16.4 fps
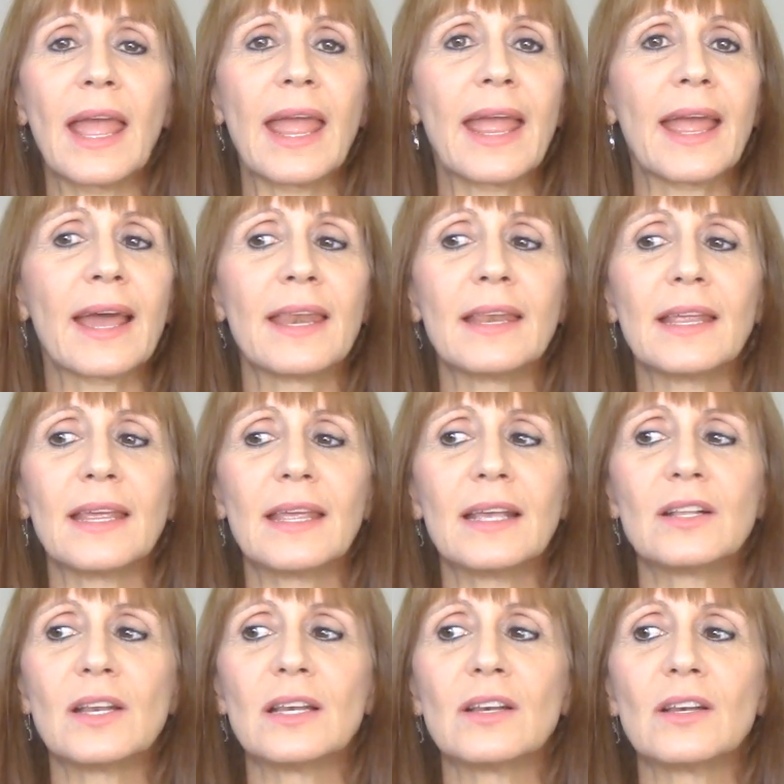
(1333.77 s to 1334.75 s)
And
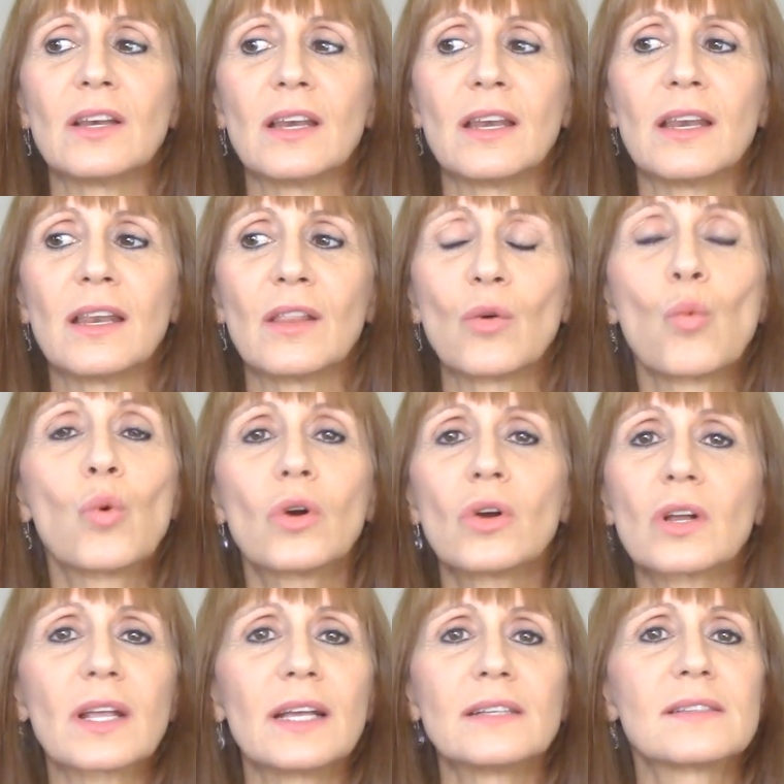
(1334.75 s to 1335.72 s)
it the
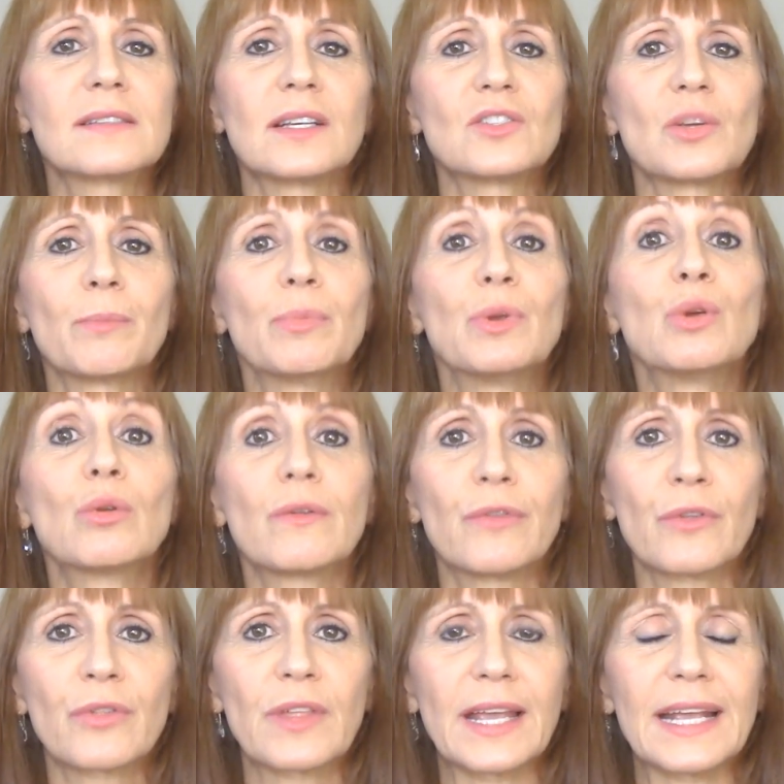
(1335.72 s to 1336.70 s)
work is such a
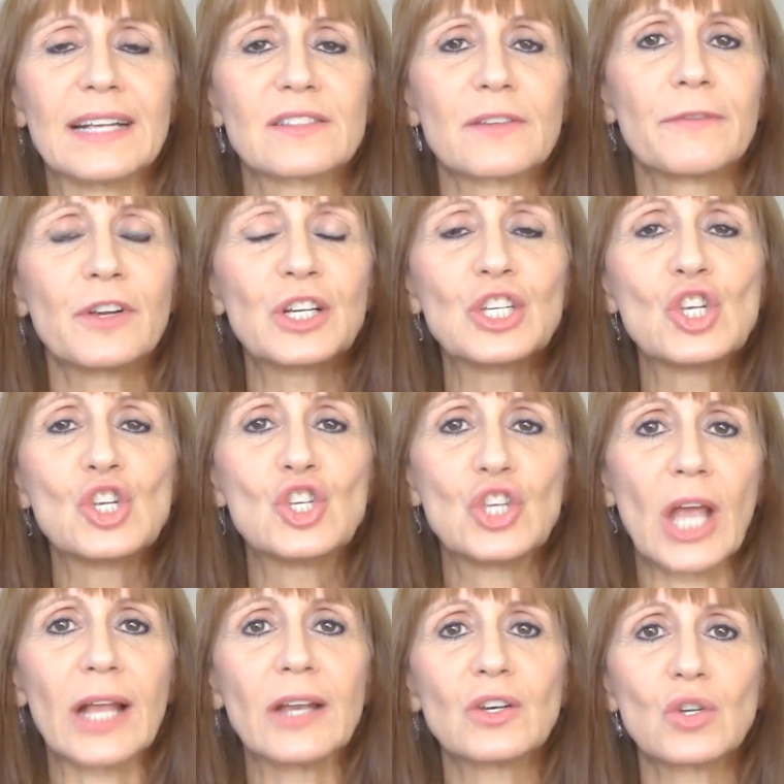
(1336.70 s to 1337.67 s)
beautiful thing. It's a very
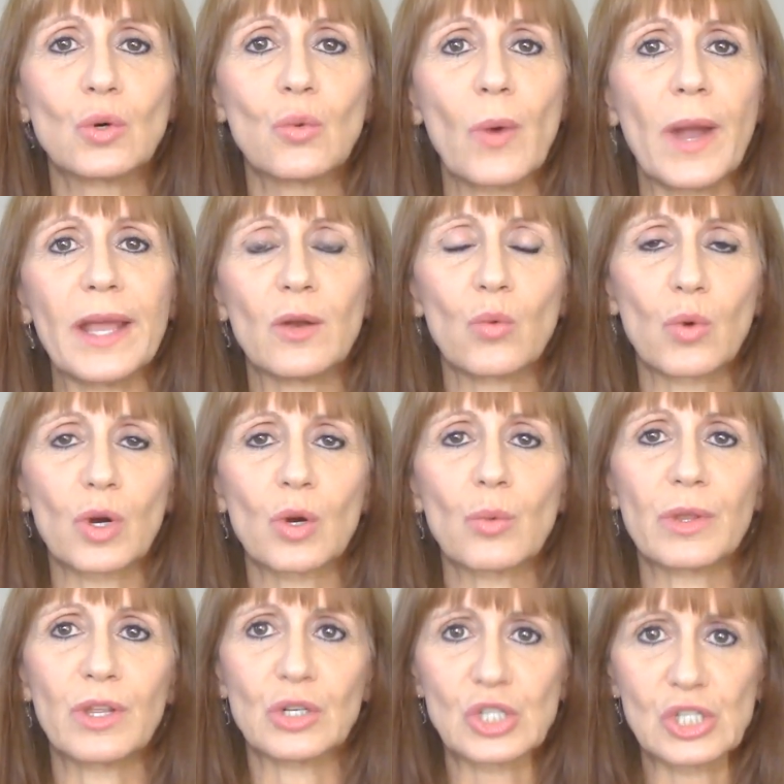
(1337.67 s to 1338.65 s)
gentle way to work
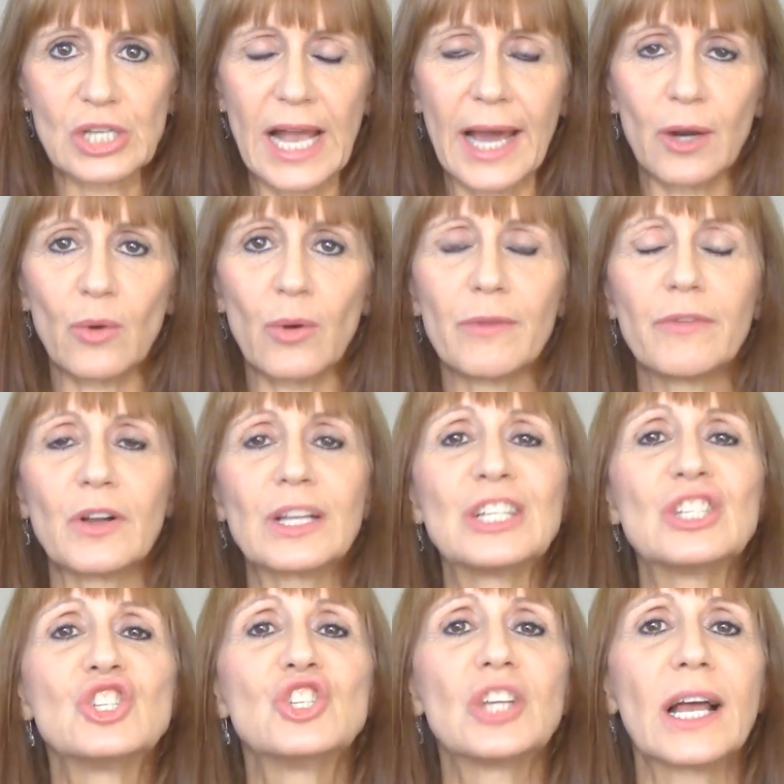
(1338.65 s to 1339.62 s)
with your shadow, a
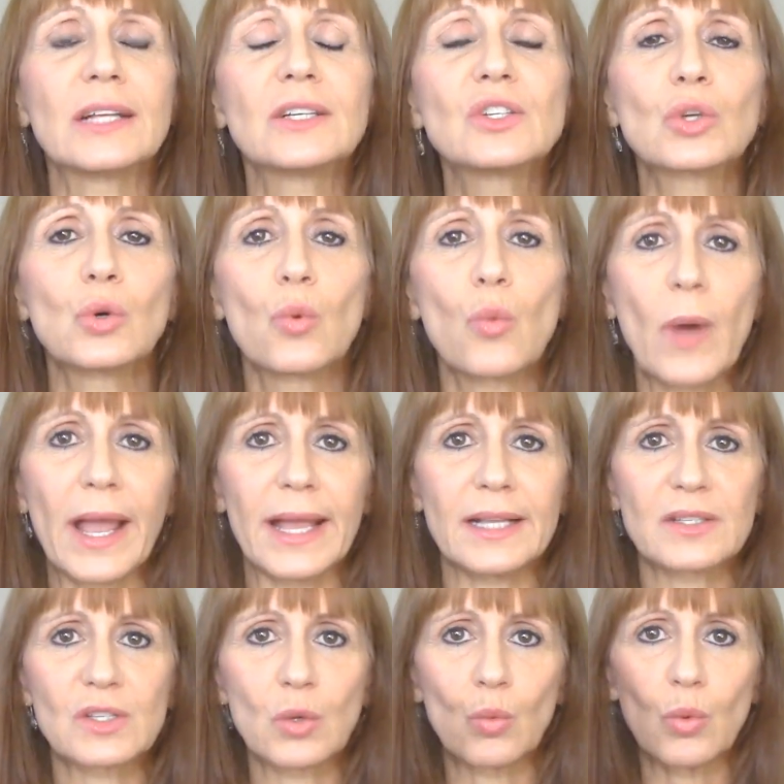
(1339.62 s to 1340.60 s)
very gentle
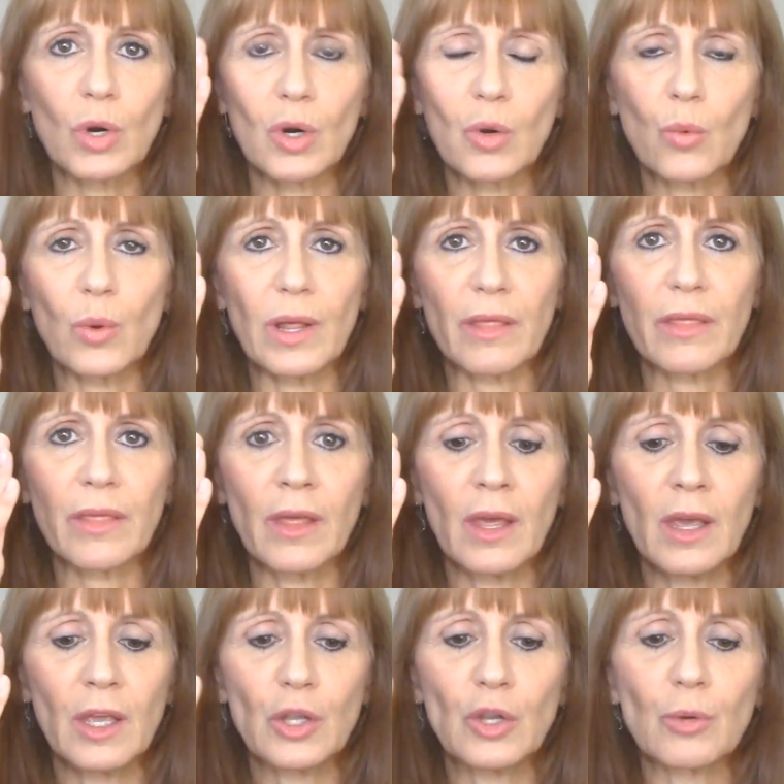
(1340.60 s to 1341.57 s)
way to work with
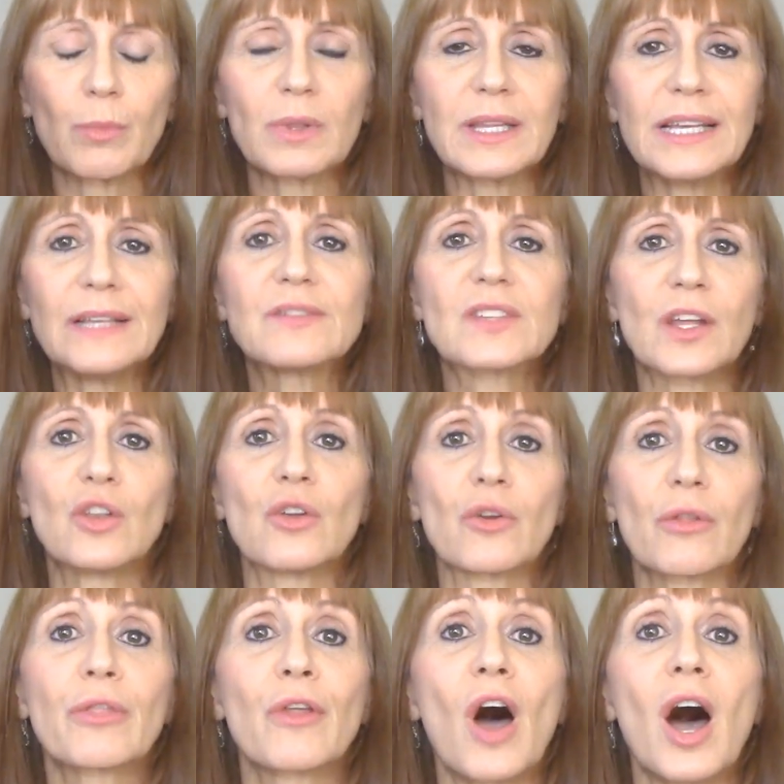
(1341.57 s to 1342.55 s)
your beliefs and
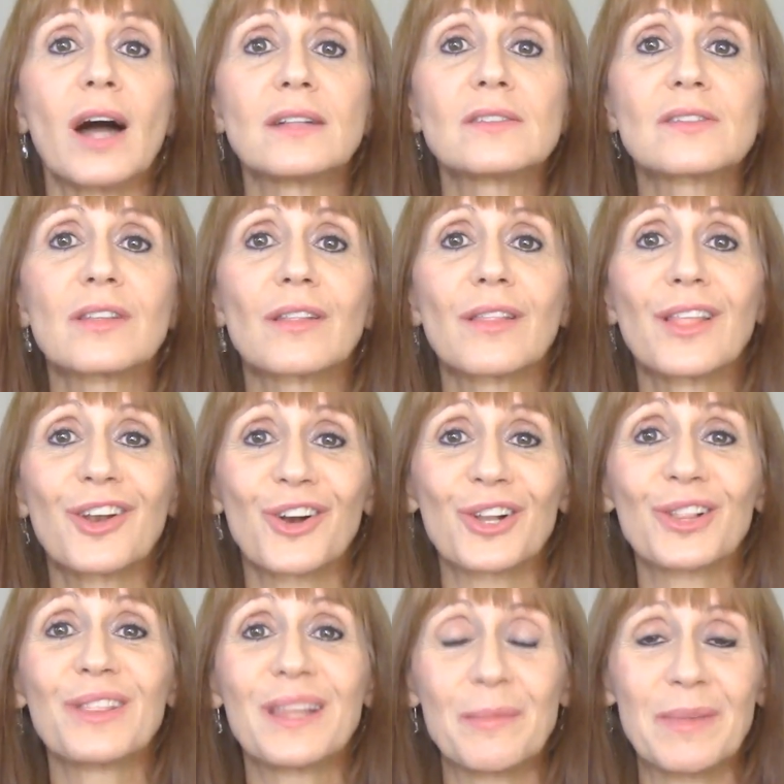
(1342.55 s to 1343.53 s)
your thoughts that
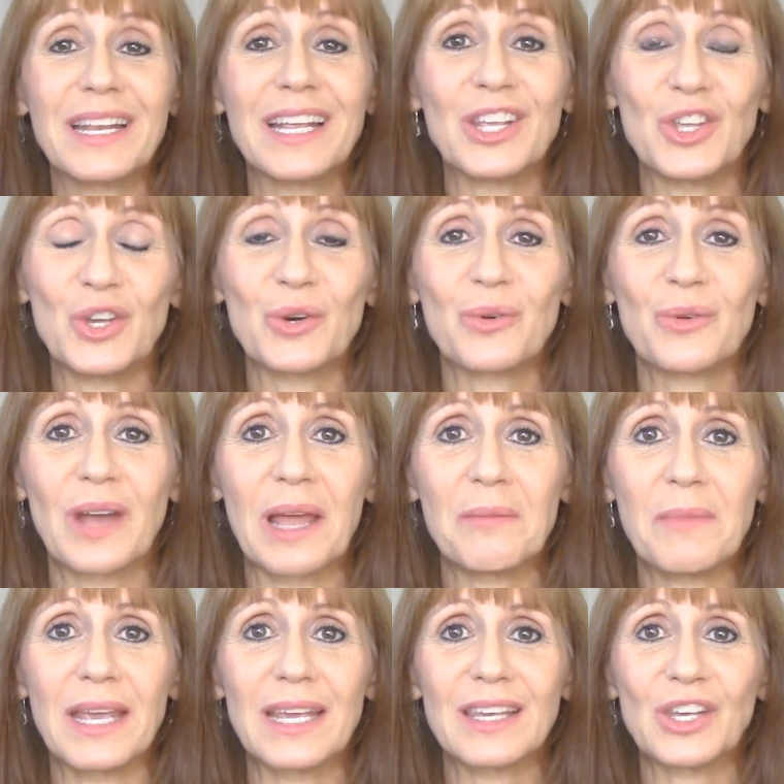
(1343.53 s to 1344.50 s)
are limiting you
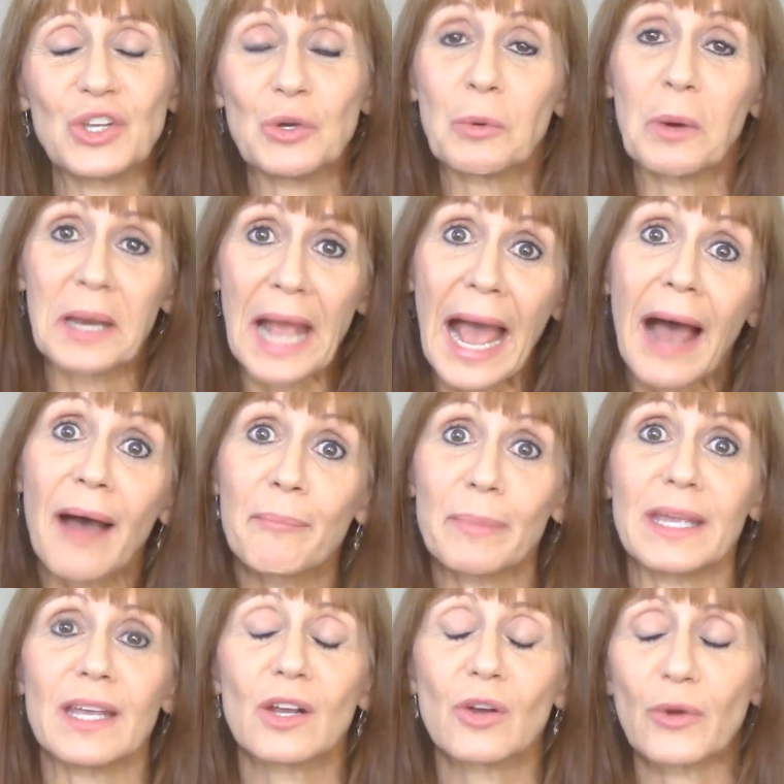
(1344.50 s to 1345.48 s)
and making you
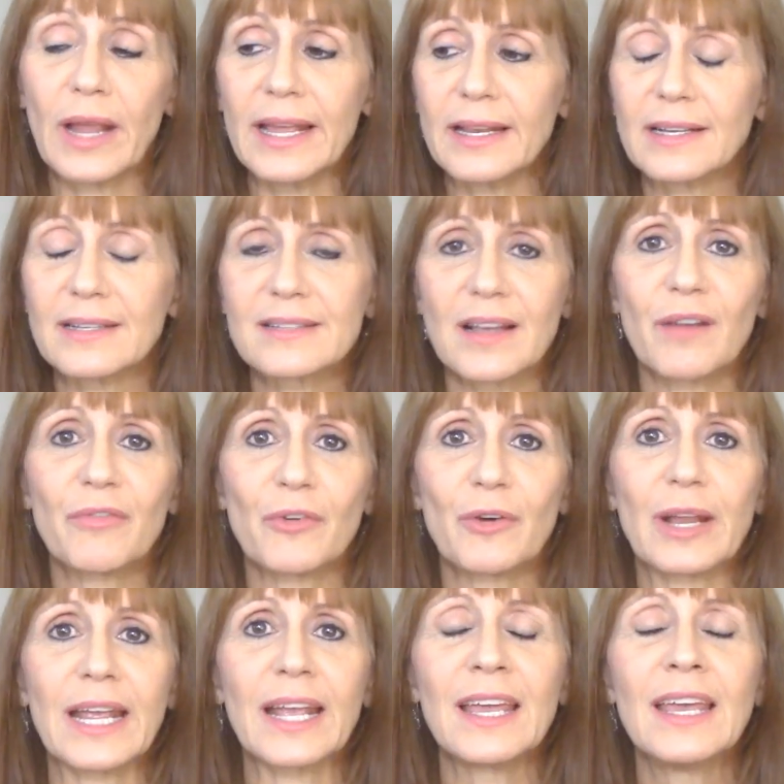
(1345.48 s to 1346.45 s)
unhappy, creating
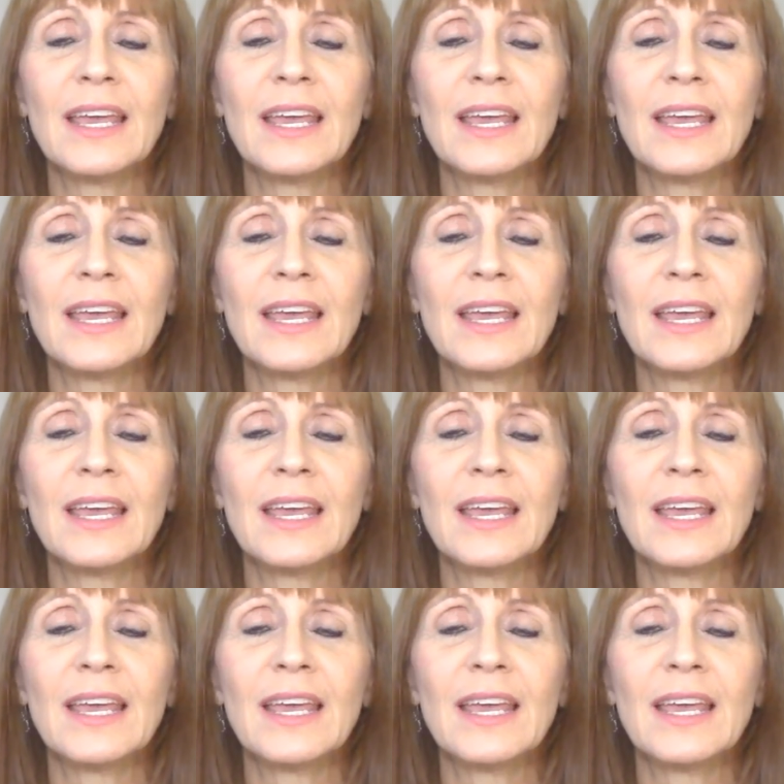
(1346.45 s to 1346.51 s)
suffering.